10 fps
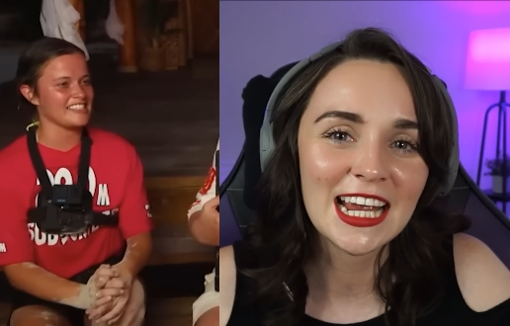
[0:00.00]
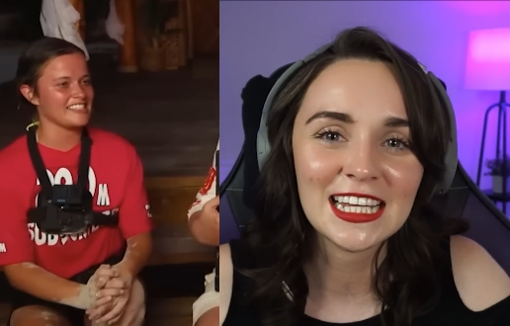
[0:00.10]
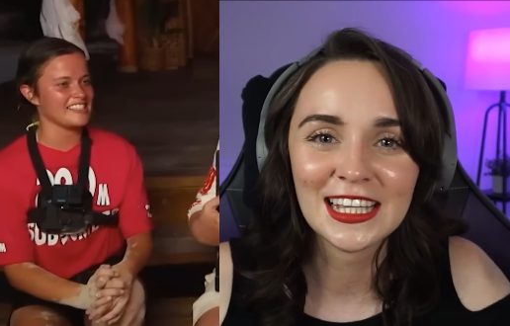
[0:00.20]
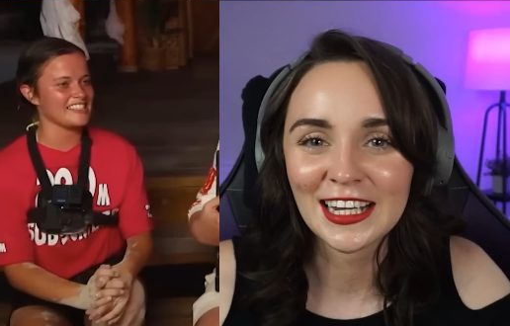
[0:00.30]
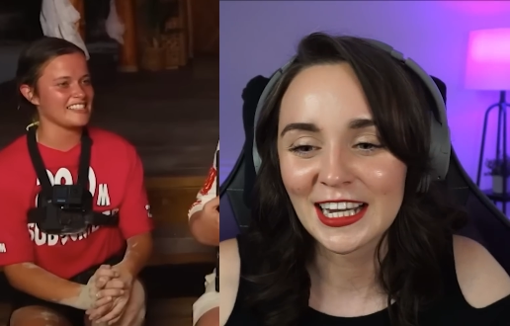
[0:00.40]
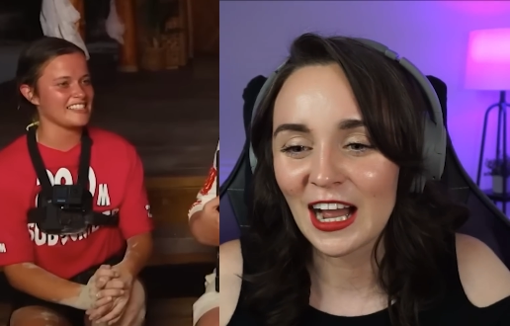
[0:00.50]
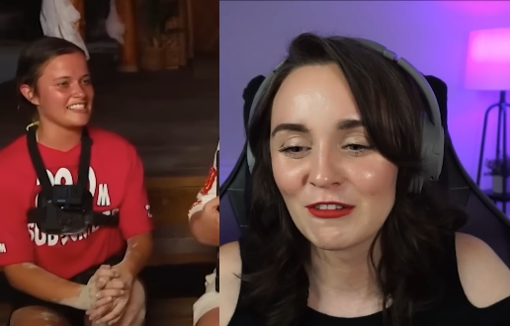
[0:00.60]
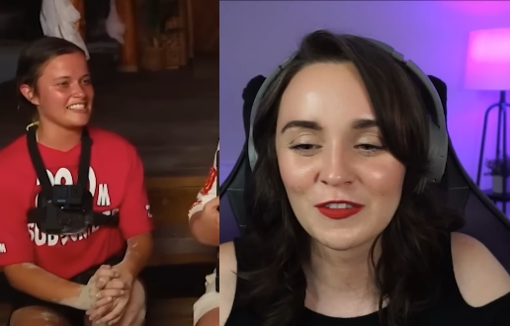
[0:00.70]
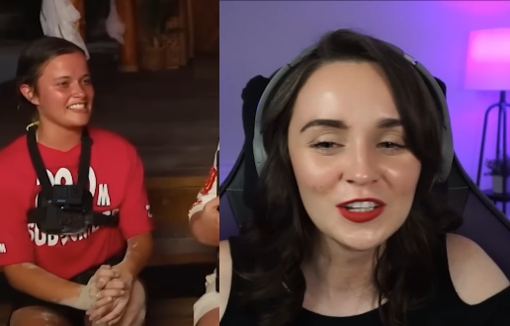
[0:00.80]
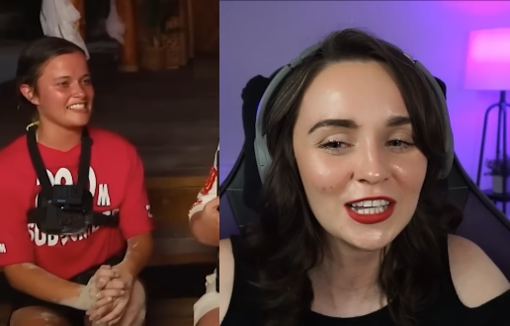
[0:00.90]
Speaker 1: Like, I
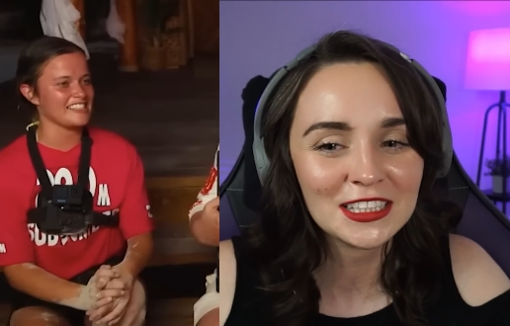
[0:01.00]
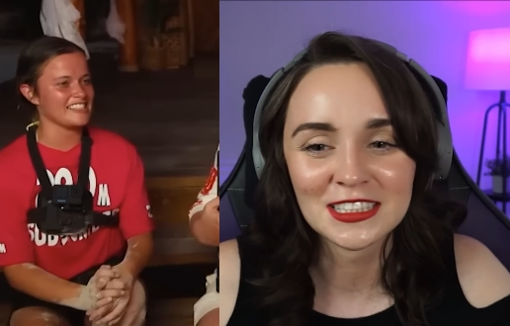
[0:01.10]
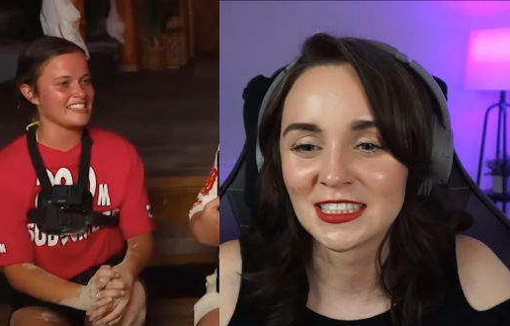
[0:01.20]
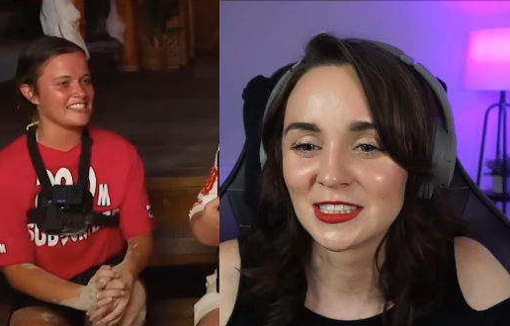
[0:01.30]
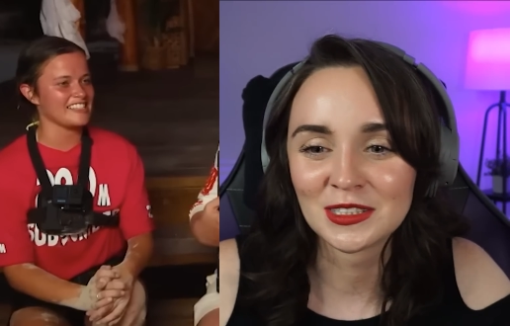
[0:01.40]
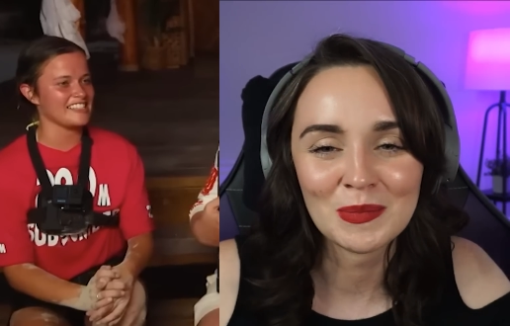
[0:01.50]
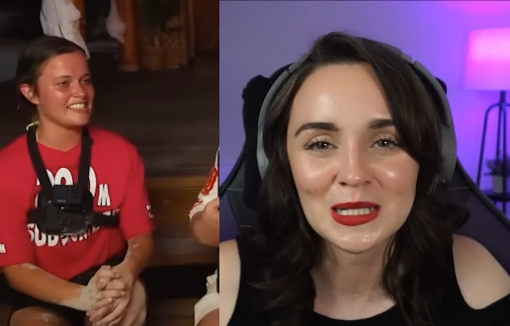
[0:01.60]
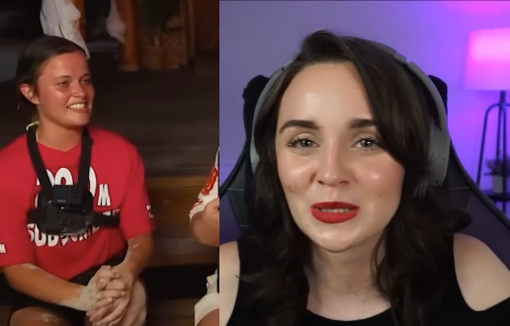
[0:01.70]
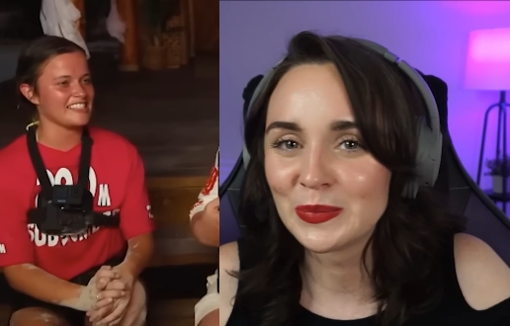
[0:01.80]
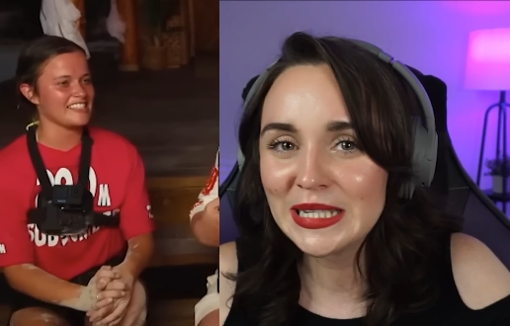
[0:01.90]
feel like this is meant
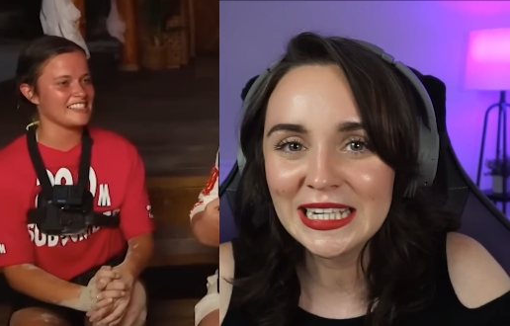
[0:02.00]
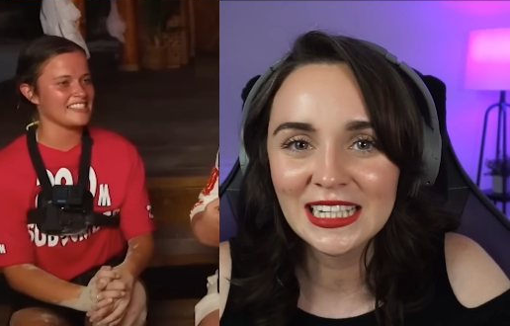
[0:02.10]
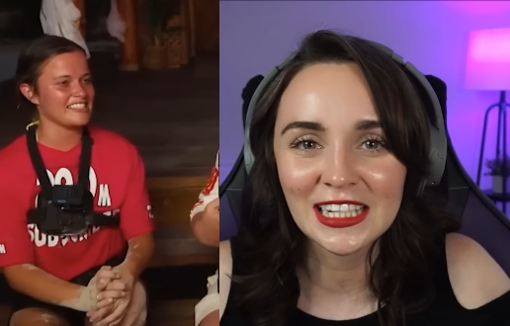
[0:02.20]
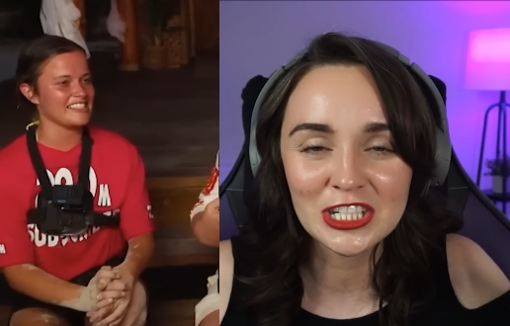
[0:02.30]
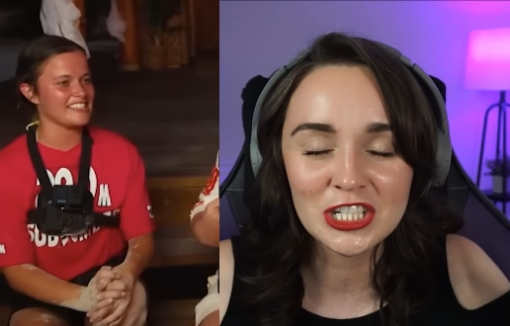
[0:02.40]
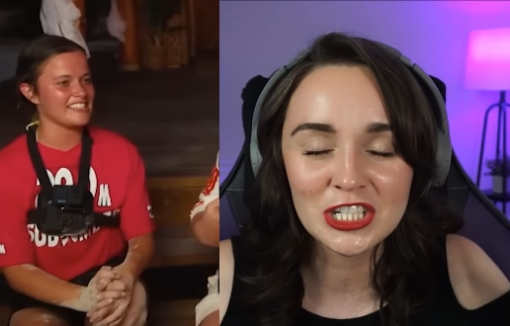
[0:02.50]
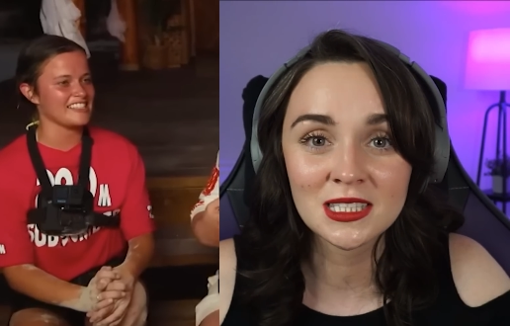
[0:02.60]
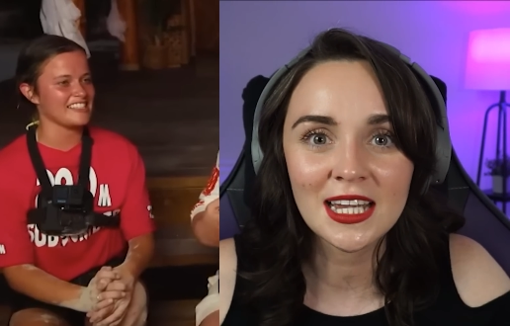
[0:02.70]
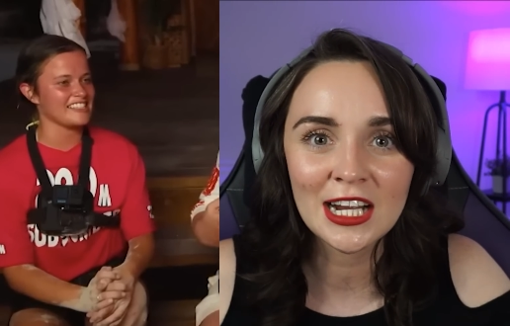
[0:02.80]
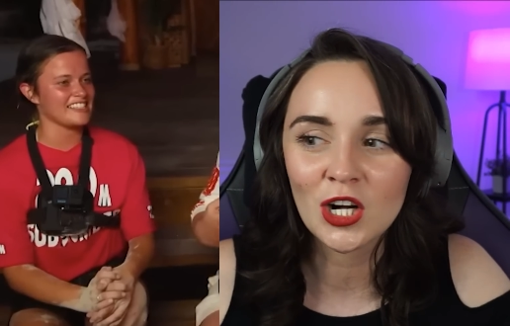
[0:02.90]
to be. Like, she was
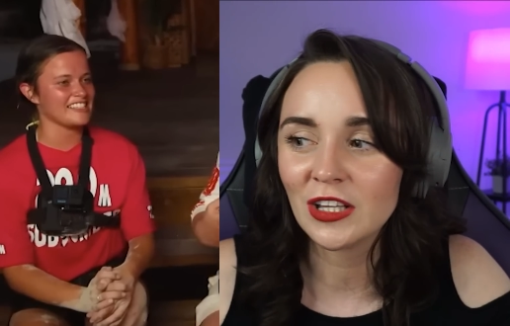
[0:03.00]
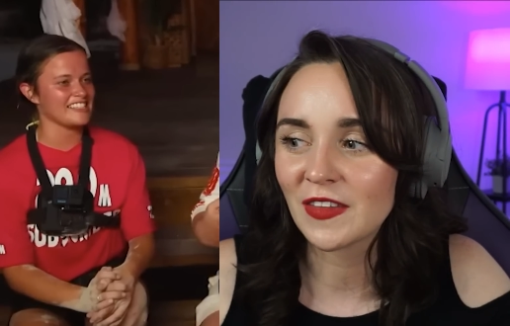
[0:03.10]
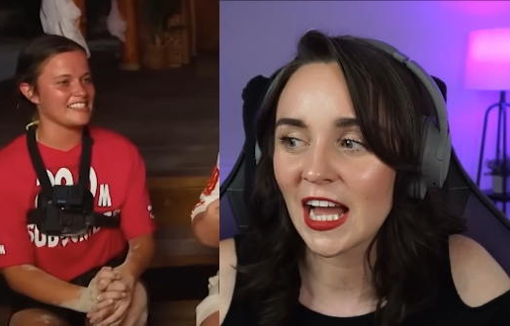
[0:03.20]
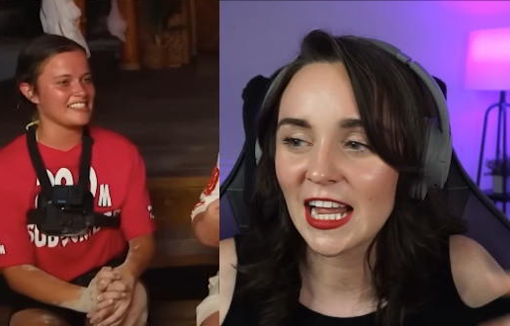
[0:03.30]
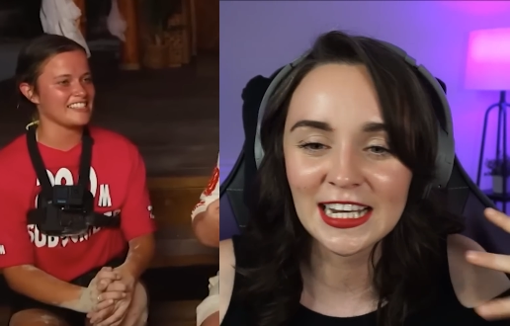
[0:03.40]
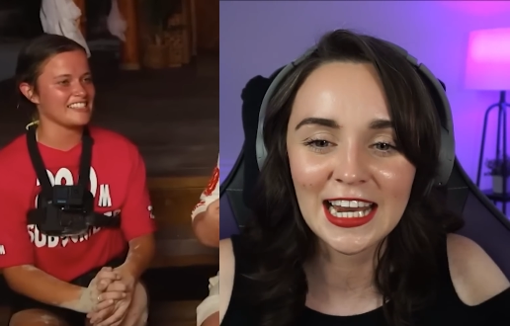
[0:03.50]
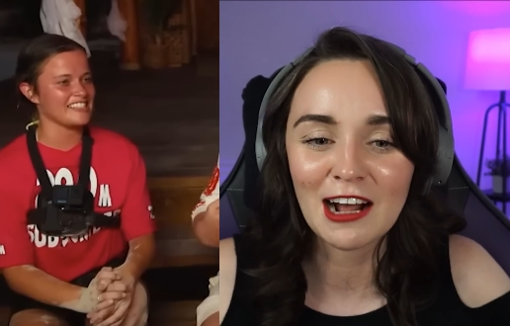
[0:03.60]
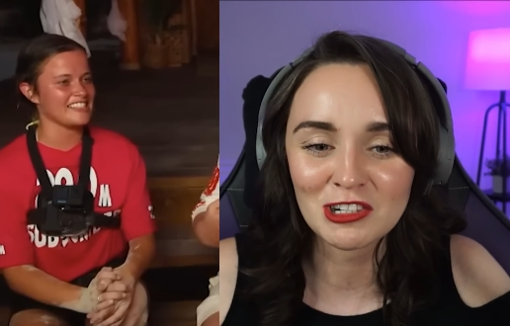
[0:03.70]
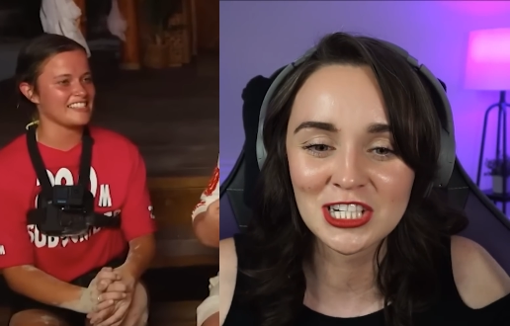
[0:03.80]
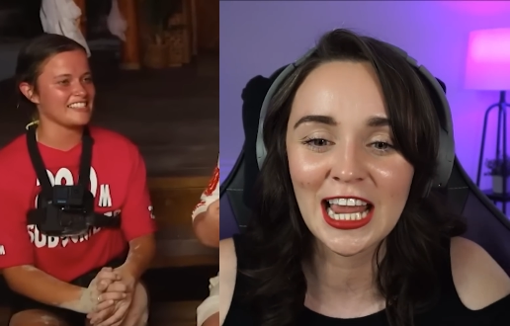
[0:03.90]
saying all of that, and now
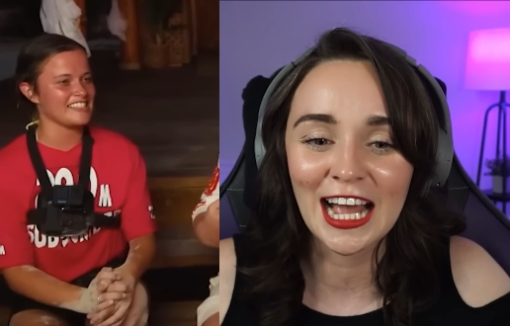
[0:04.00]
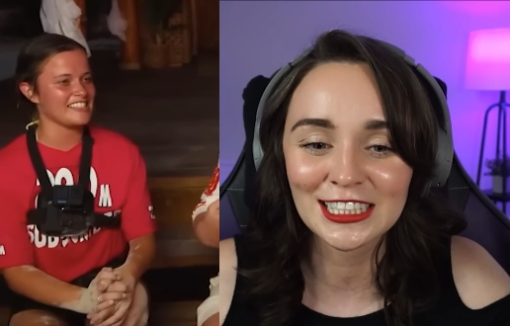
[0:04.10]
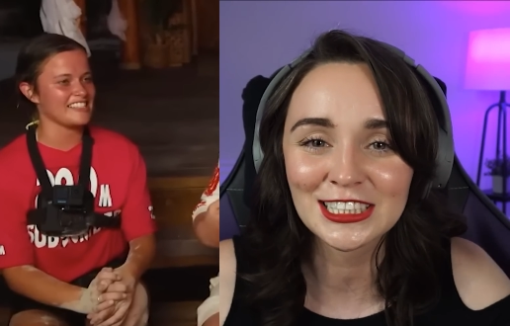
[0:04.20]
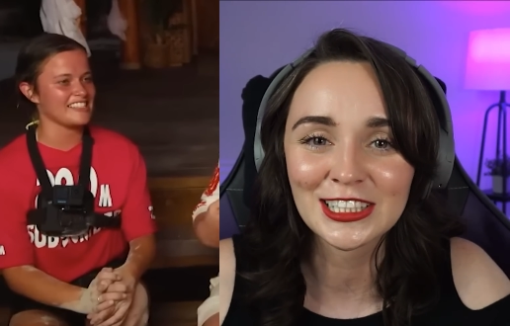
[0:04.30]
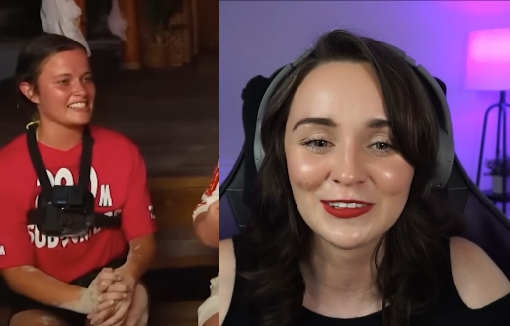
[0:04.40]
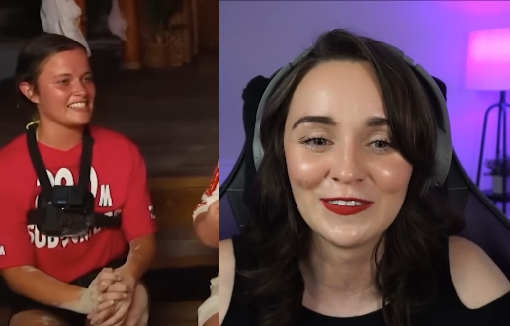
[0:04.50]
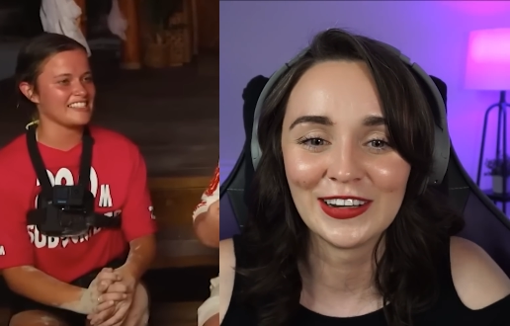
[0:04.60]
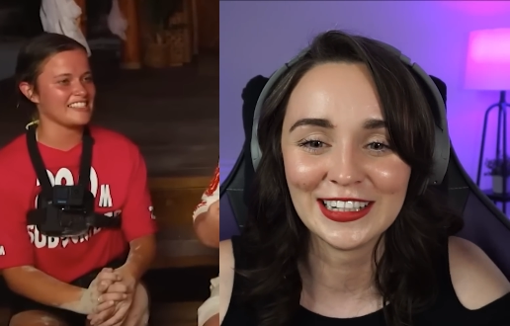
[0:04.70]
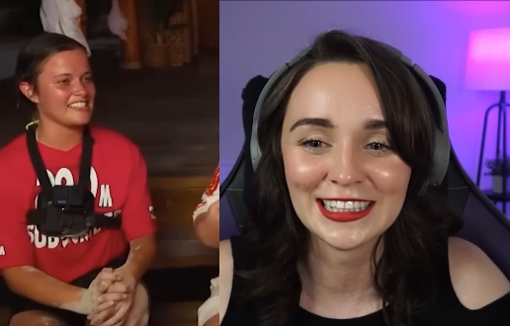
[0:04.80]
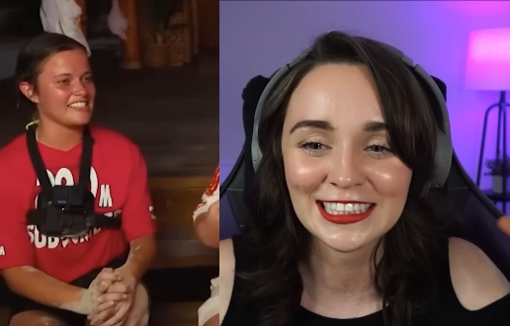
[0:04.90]
she actually won
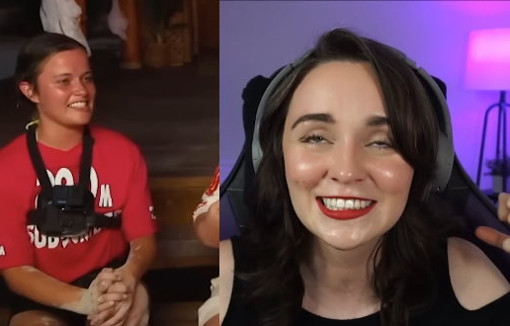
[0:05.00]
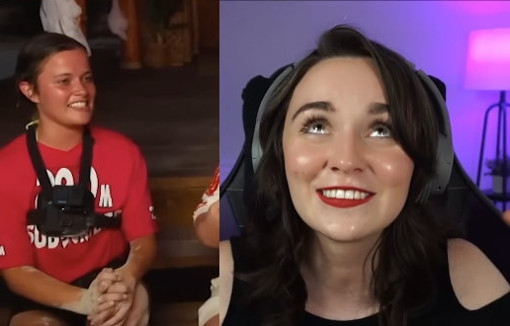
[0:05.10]
it. That's